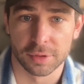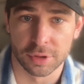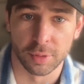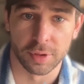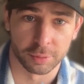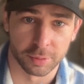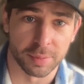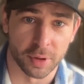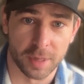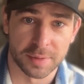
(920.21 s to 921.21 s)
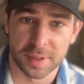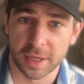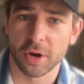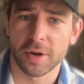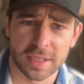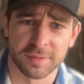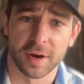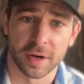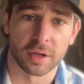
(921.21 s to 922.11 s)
doing 3 prompts, being like, oh yeah, it's very